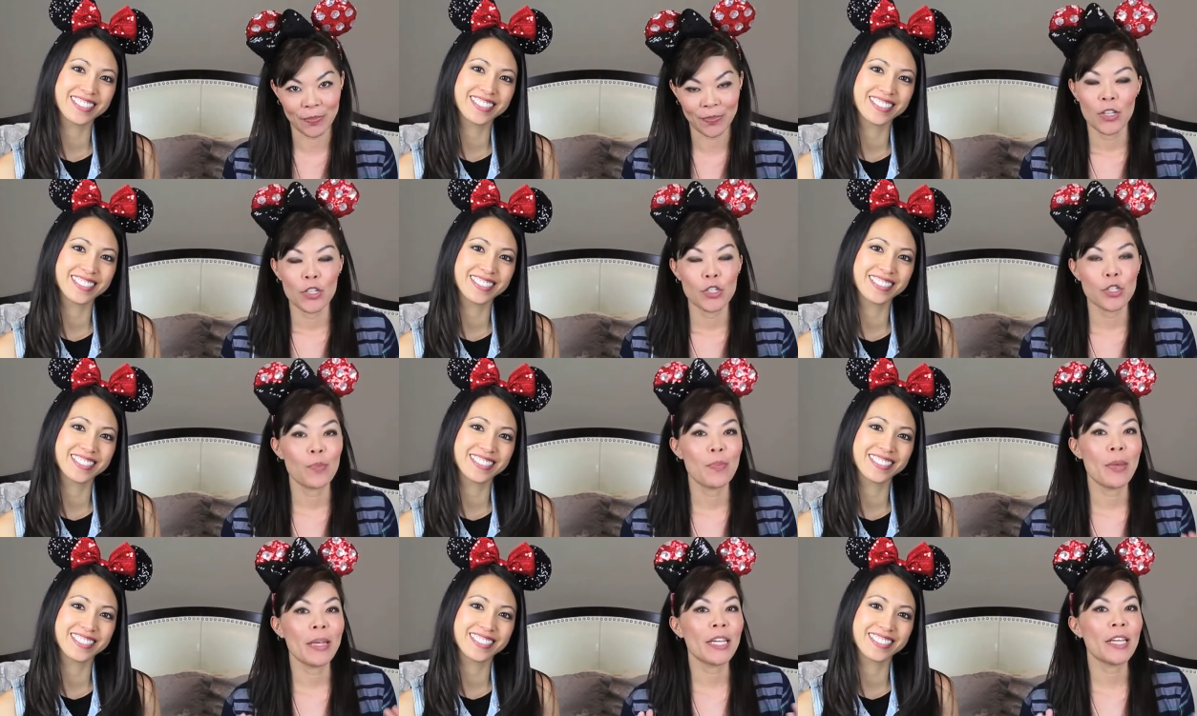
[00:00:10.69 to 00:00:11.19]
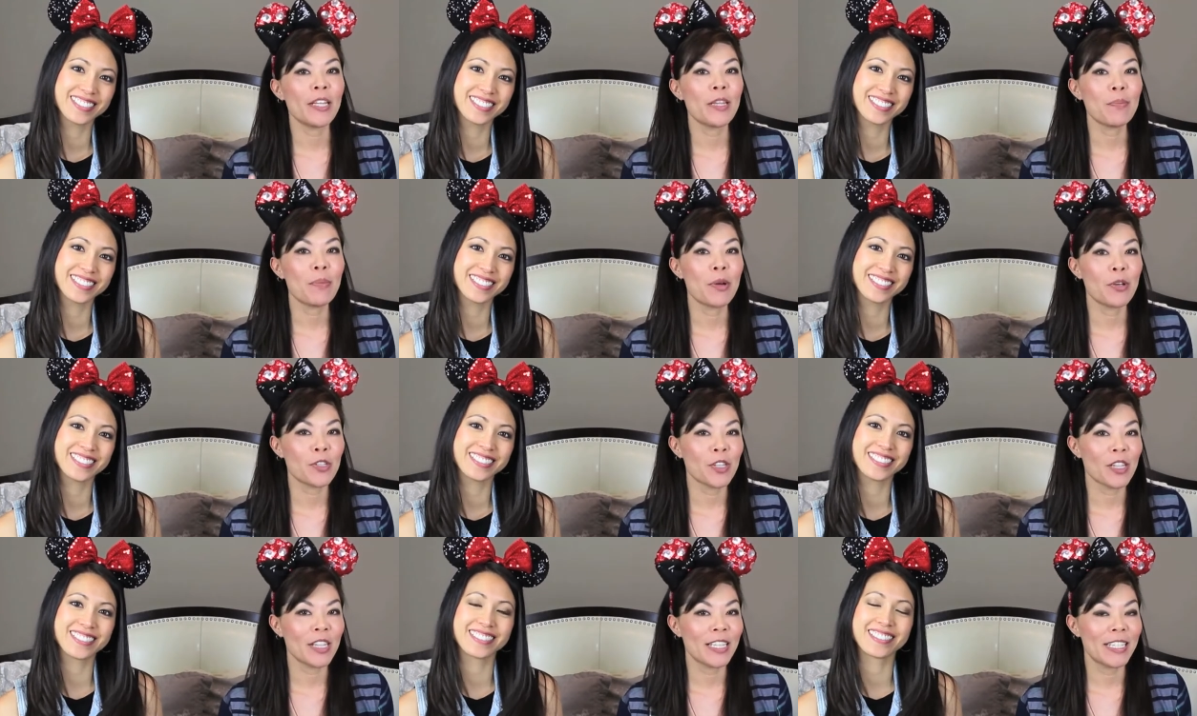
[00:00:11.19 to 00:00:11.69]
Speaker 1: So making the
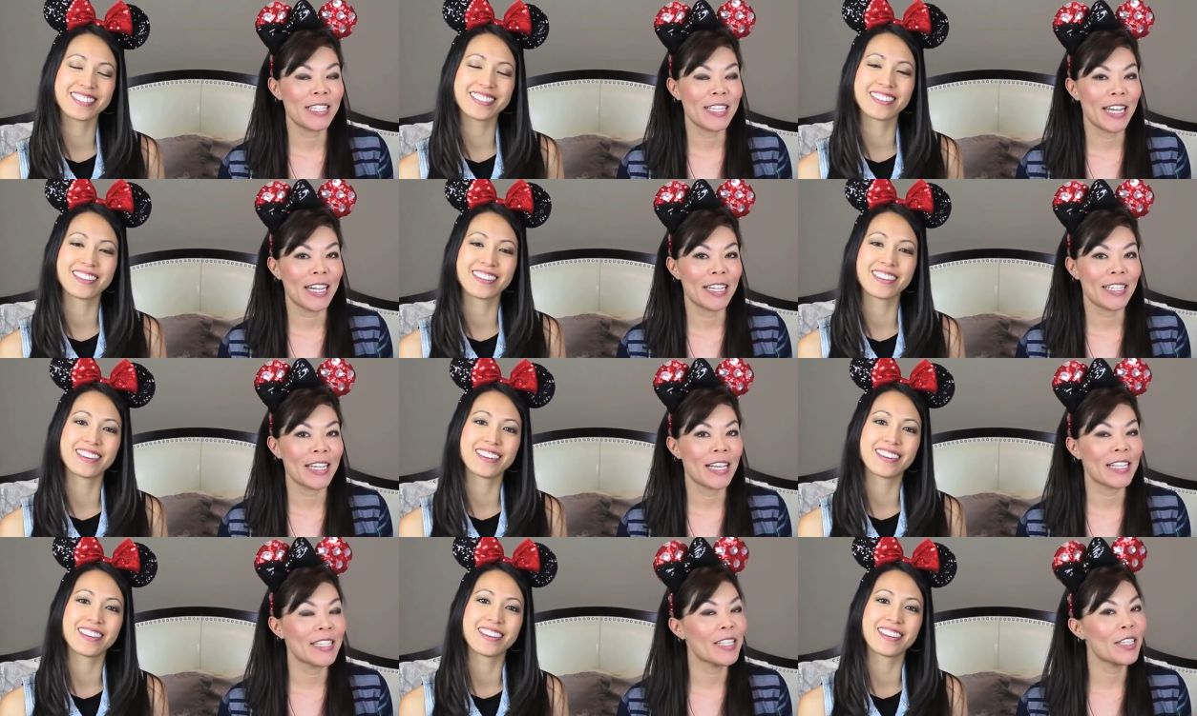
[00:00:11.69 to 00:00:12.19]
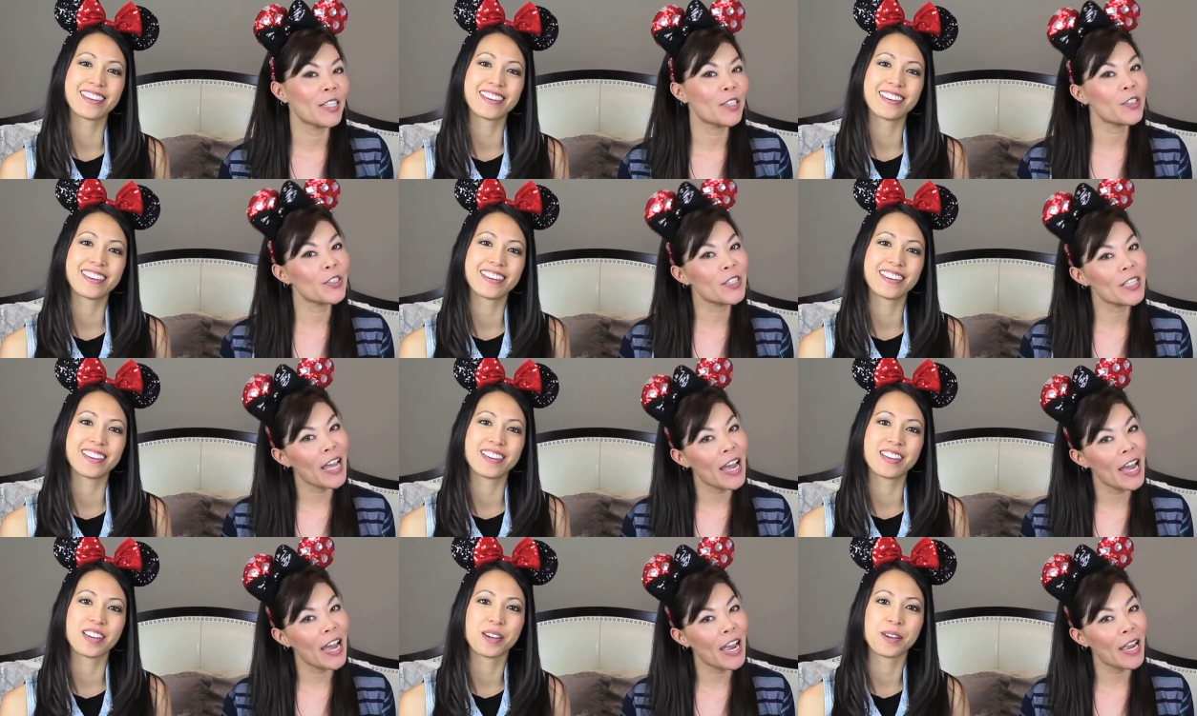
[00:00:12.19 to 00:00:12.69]
most of the day takes a little
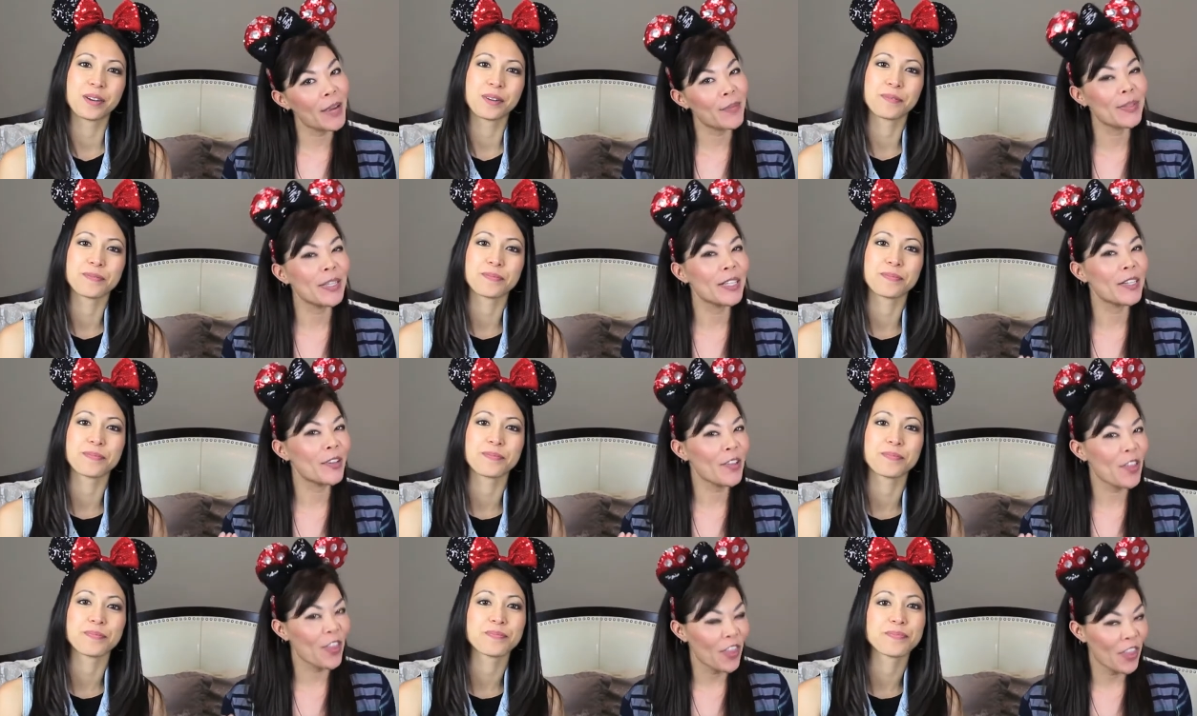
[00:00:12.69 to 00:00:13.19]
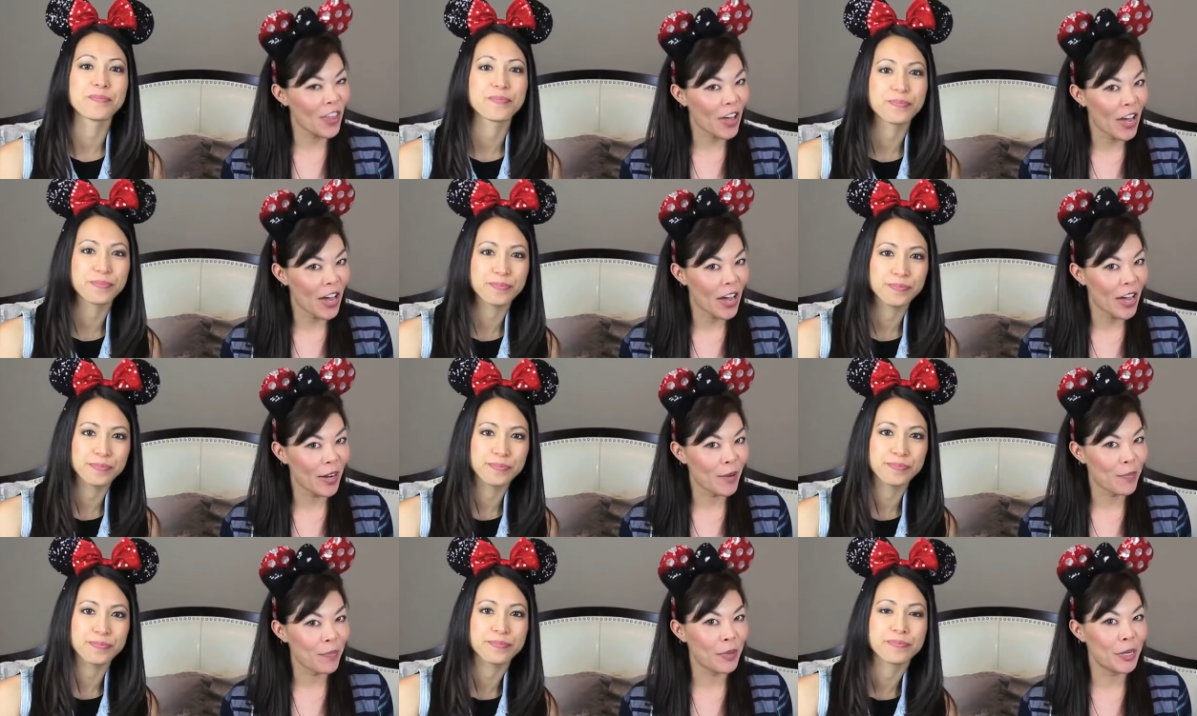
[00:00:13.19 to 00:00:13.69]
time, a little
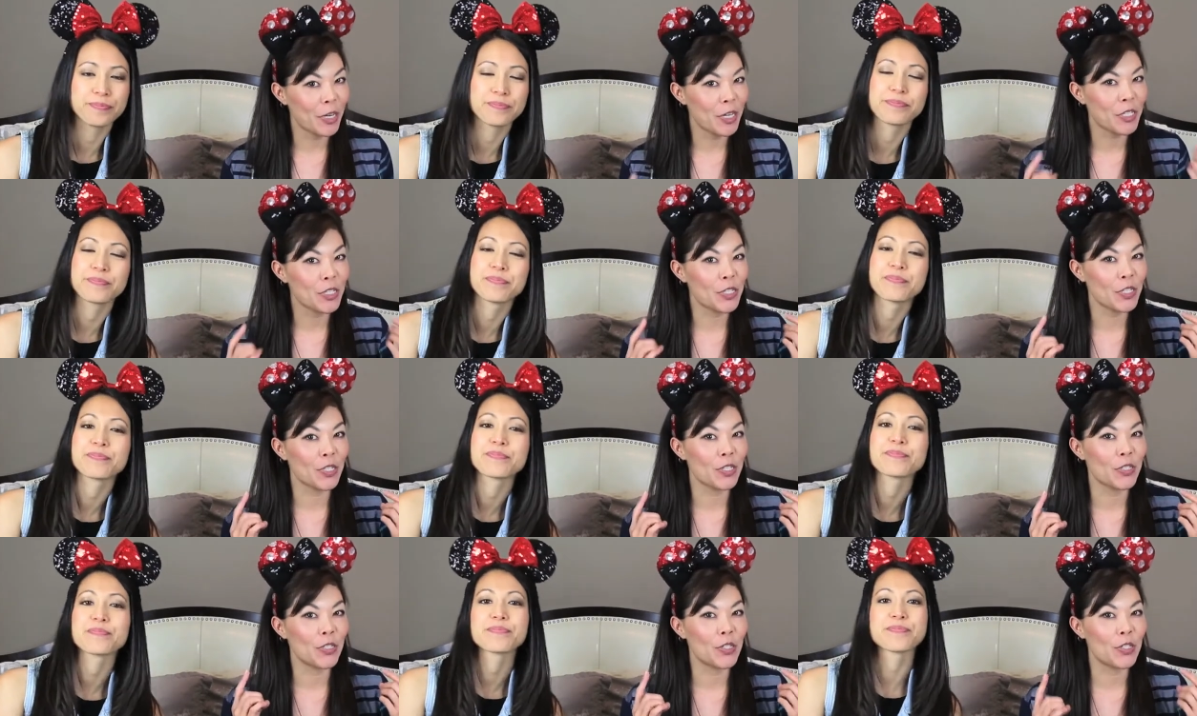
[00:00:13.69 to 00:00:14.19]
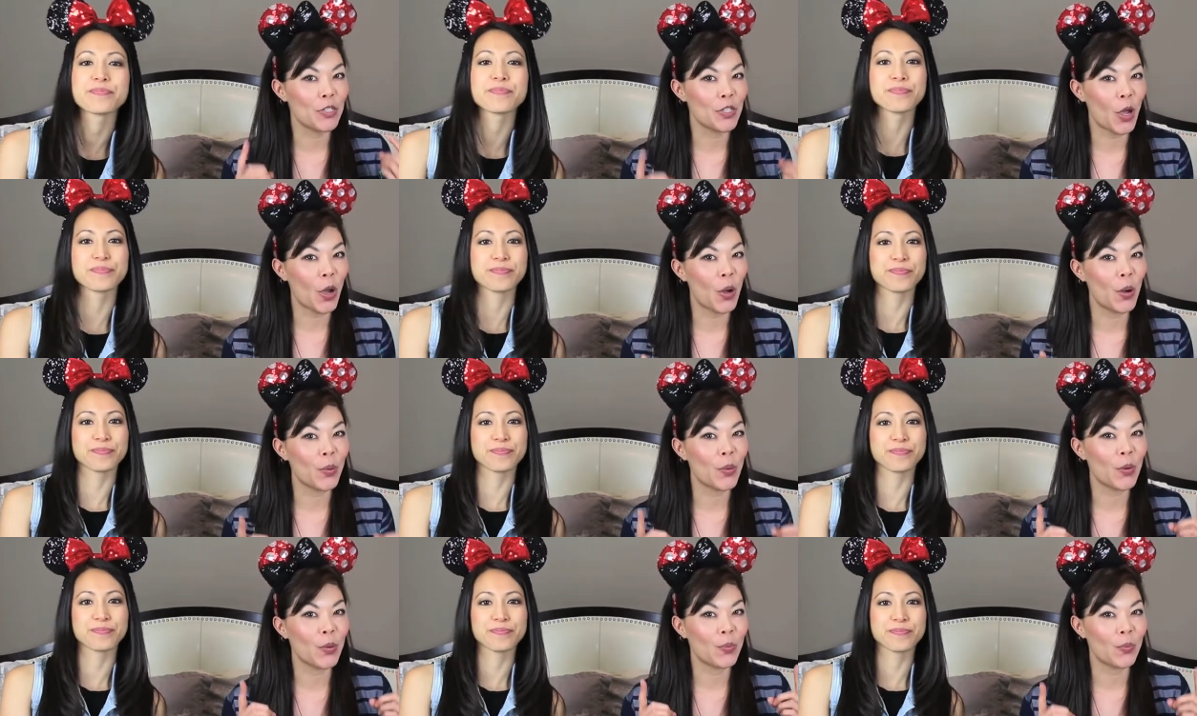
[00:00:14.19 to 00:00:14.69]
thought, but it's
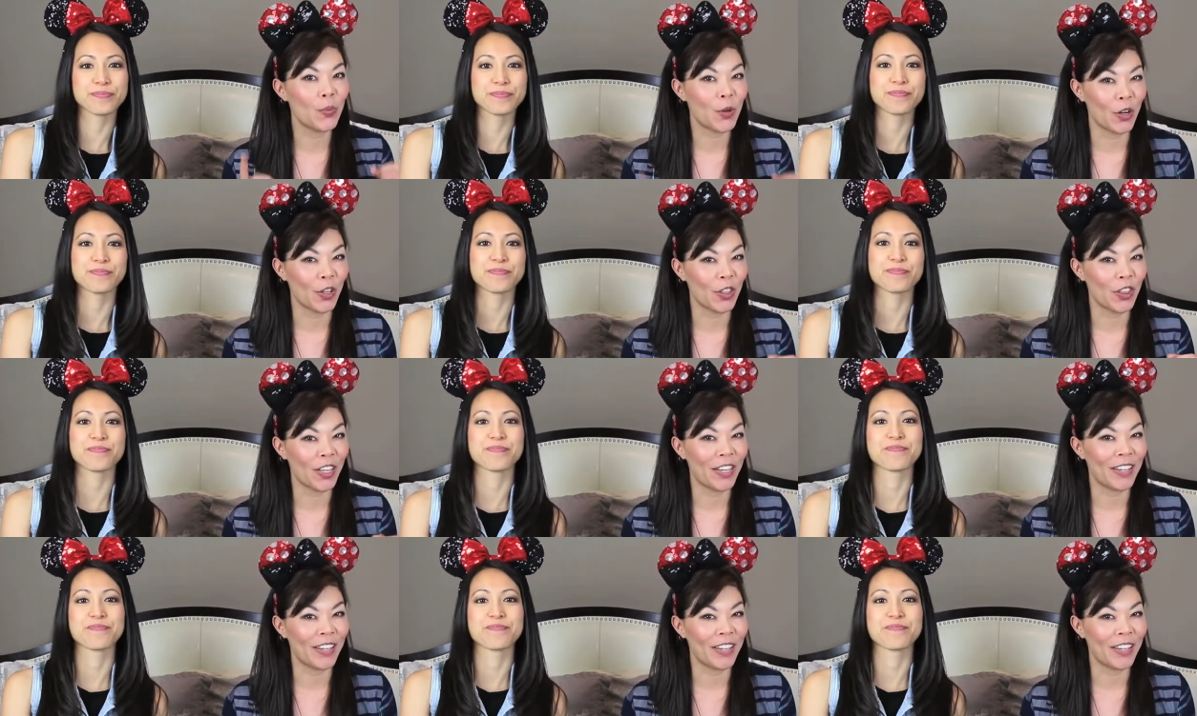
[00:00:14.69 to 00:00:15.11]
so worth